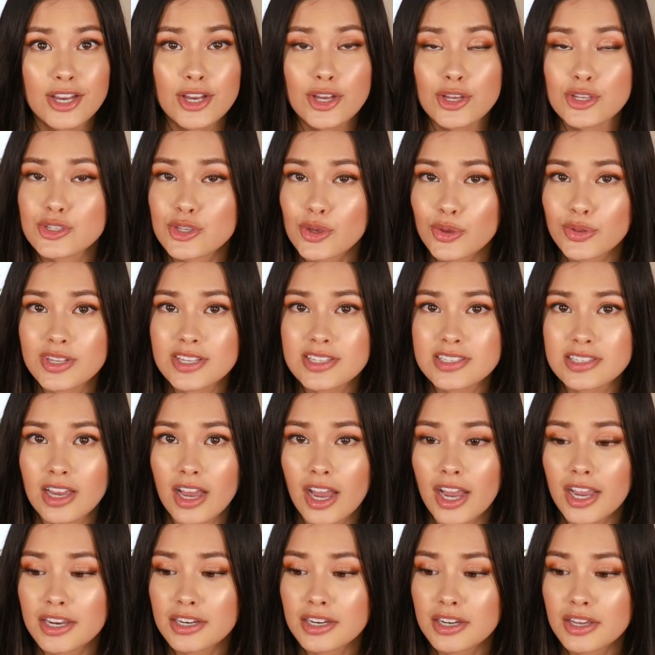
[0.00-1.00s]
So this
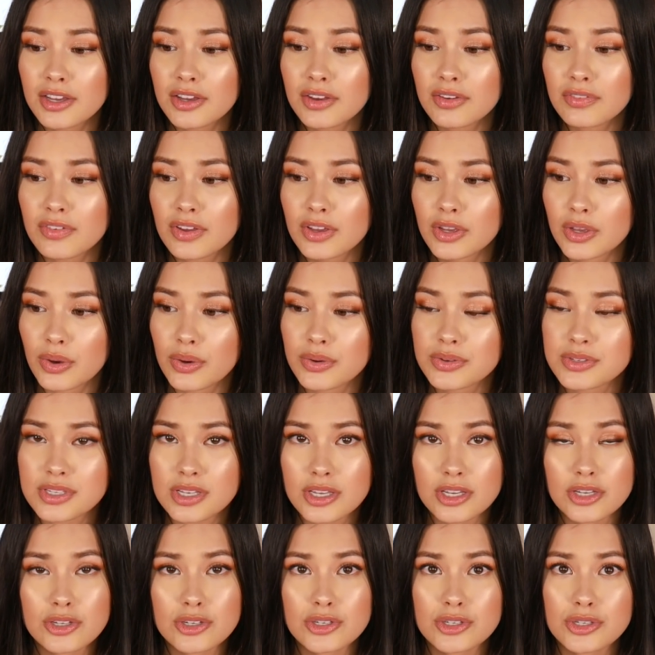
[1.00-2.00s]
kind of goes
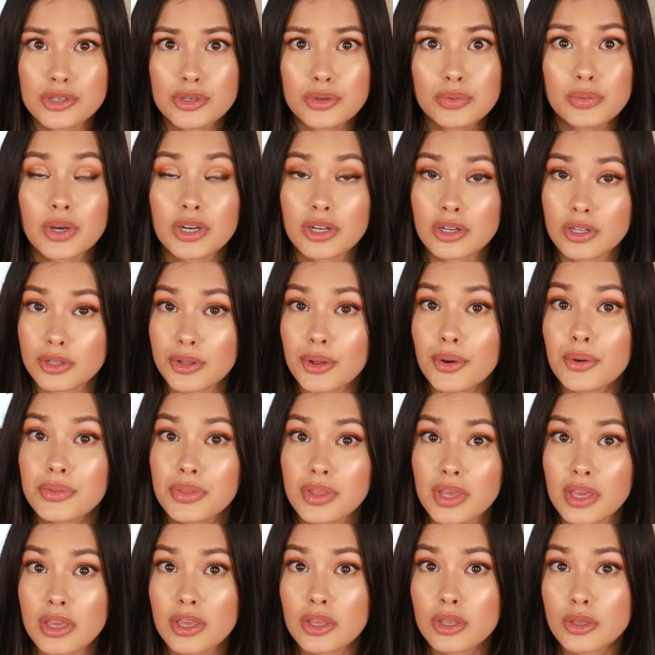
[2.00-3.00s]
into what
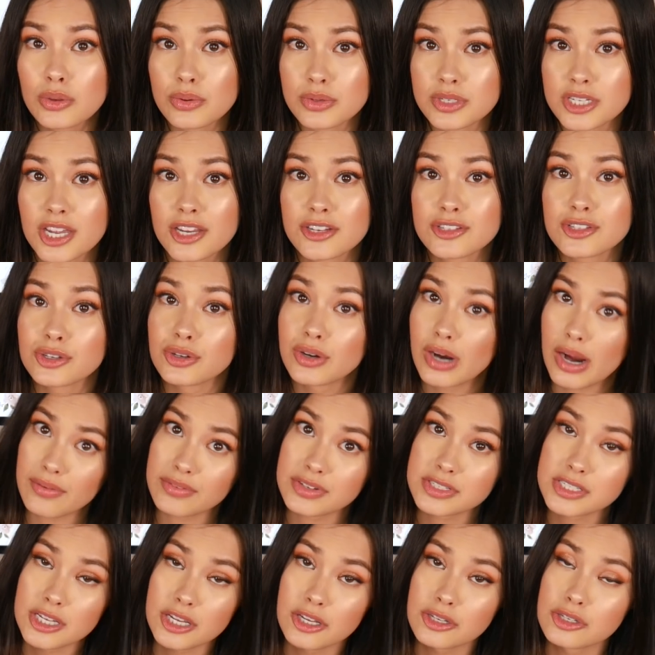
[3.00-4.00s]
clothing you tend to
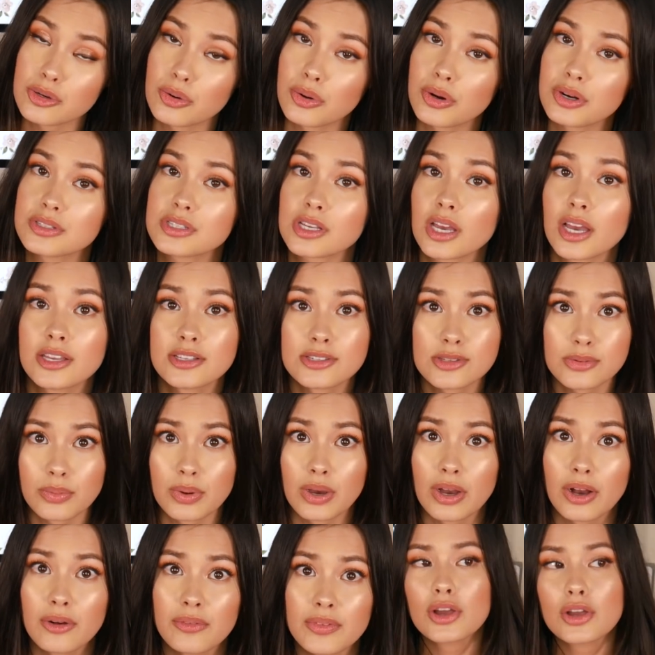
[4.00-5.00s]
gravitate towards as
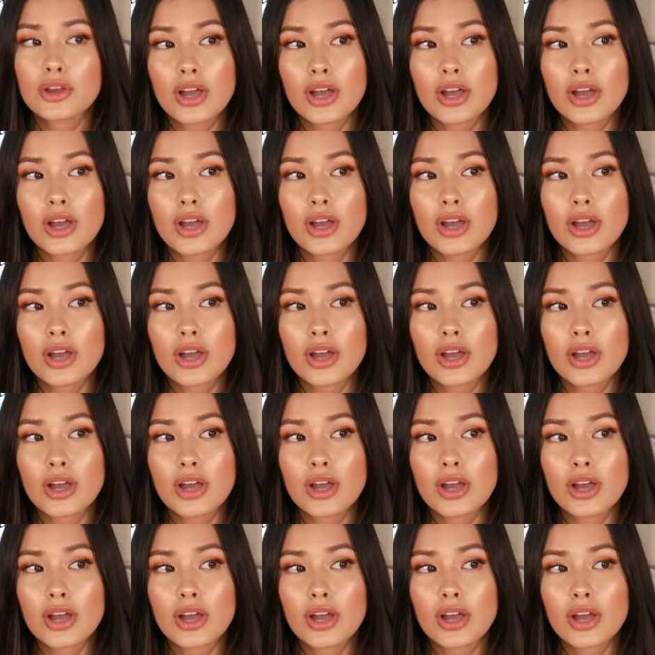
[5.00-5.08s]
well.